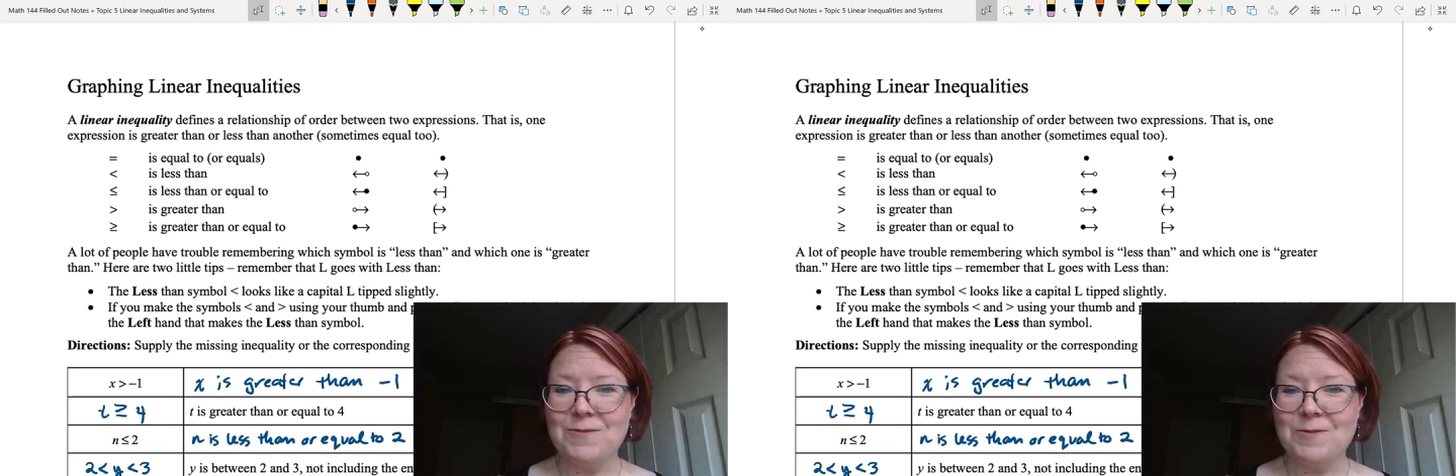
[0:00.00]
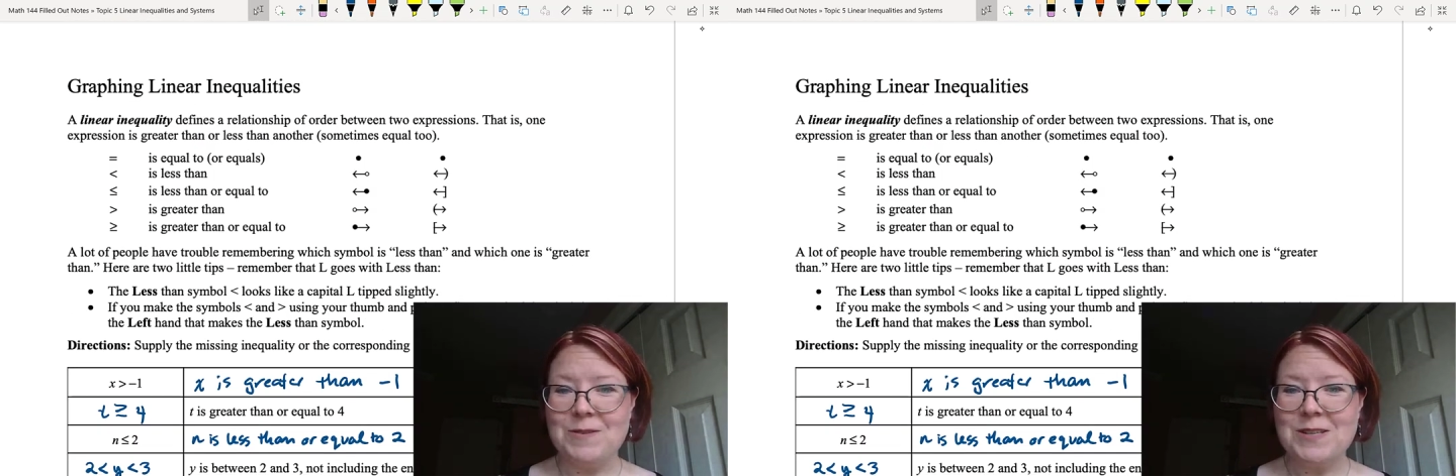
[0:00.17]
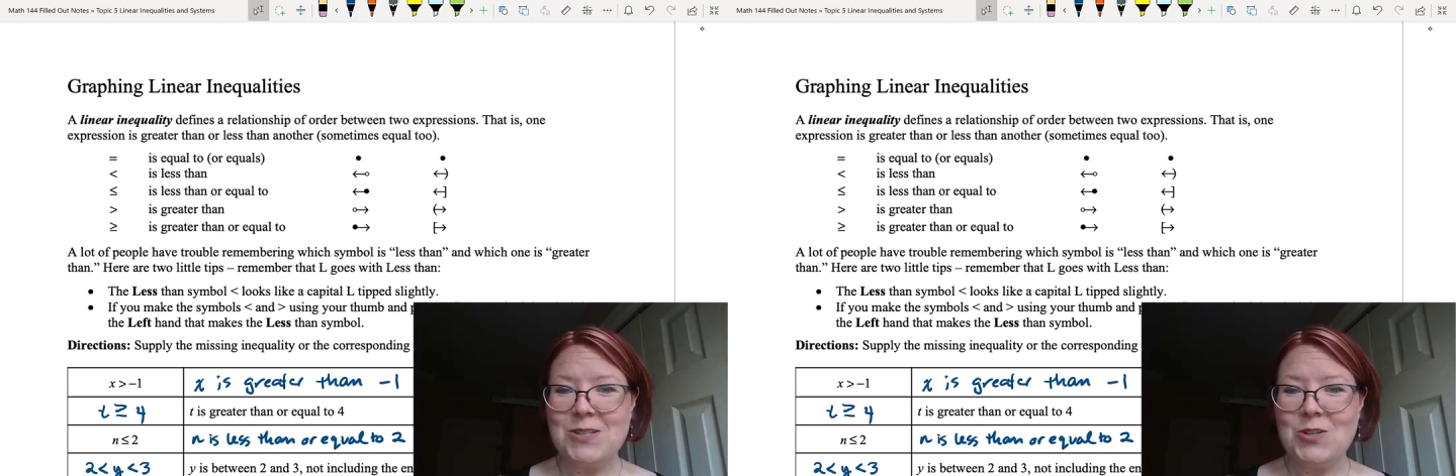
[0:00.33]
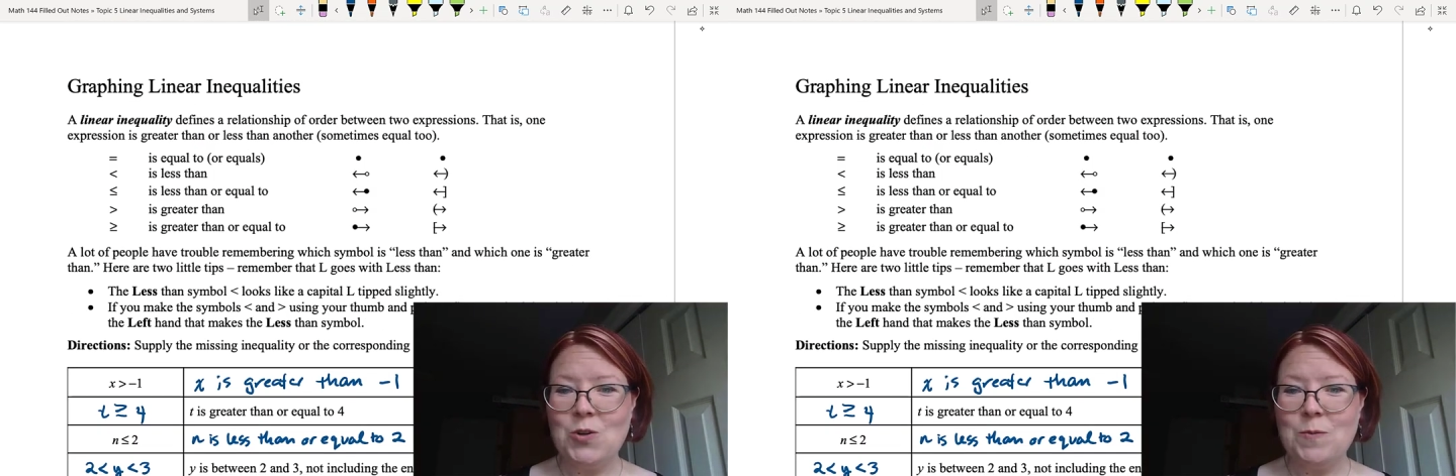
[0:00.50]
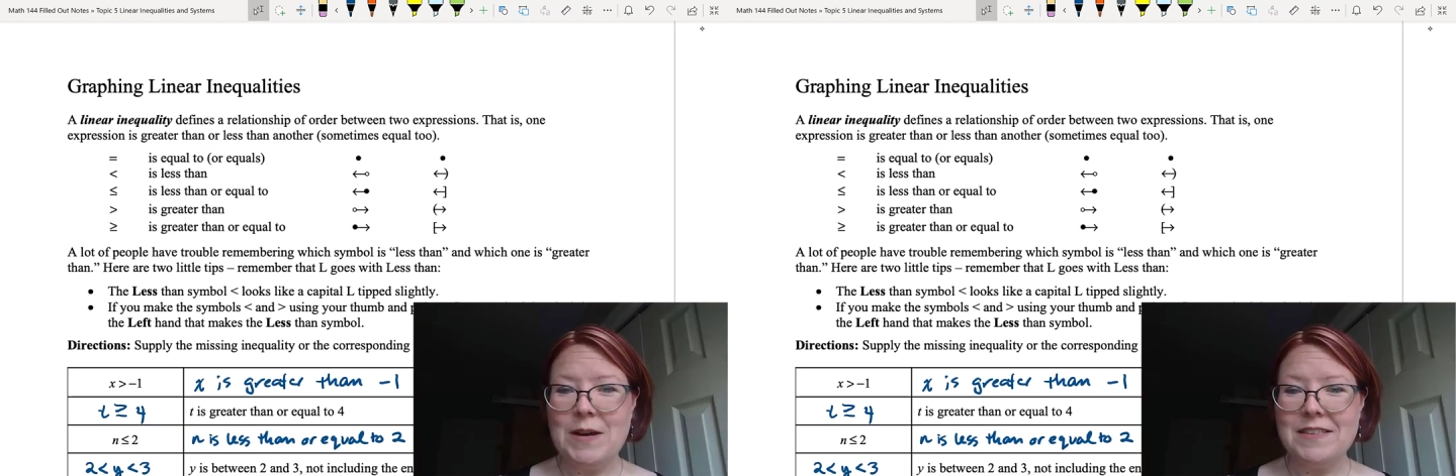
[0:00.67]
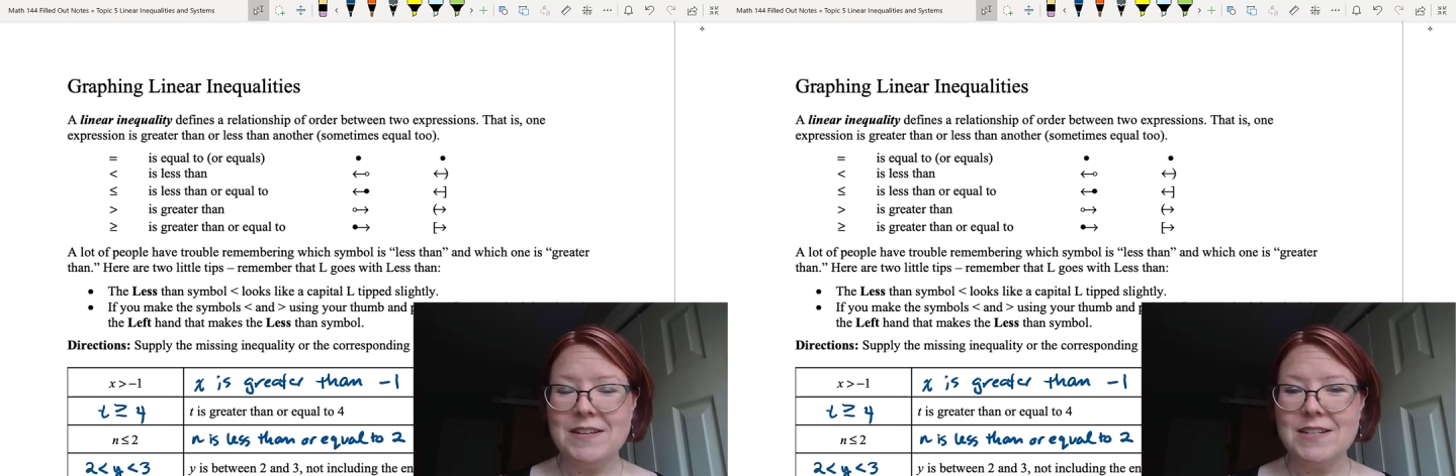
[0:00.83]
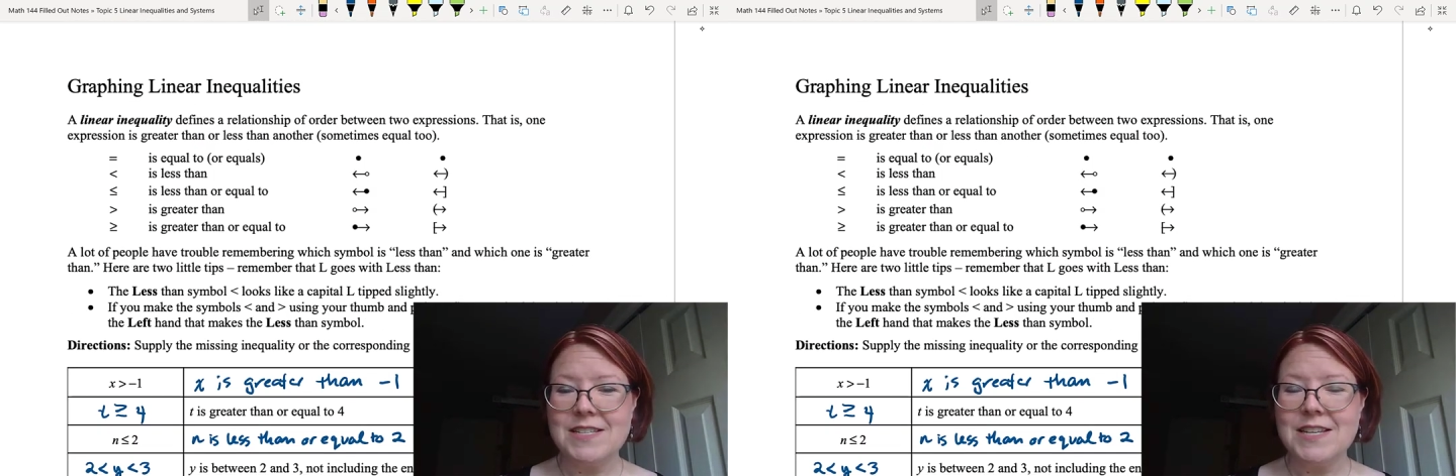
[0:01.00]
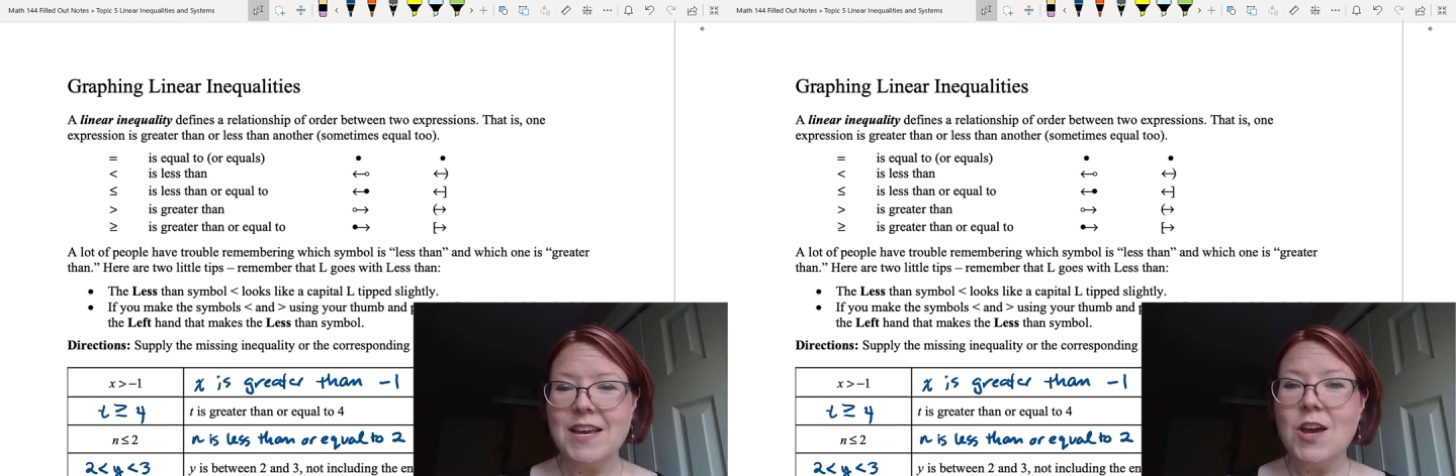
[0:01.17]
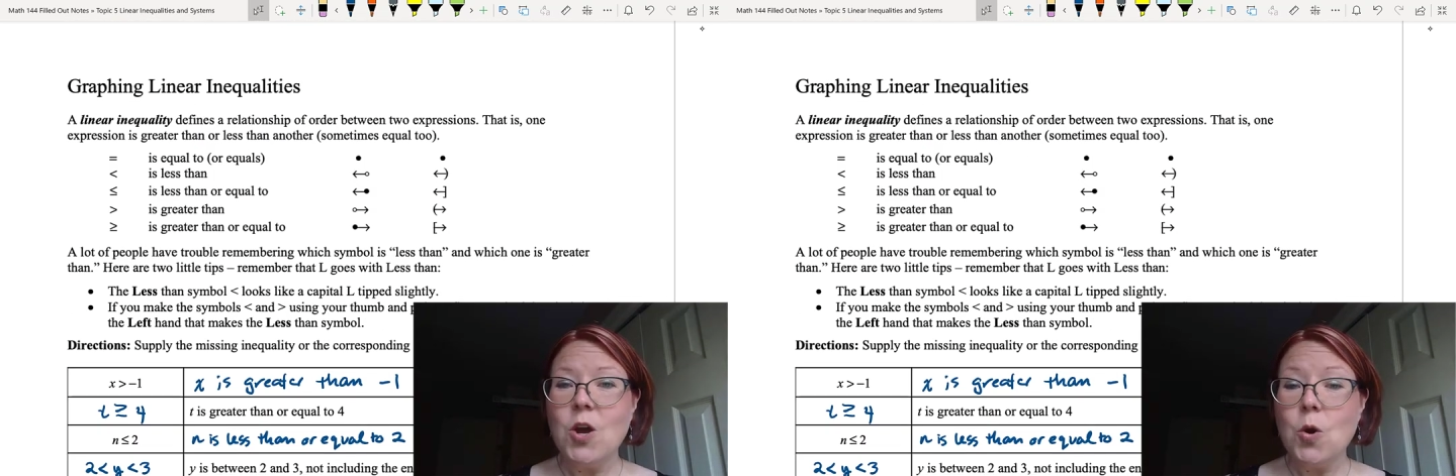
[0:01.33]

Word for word: for these two methods.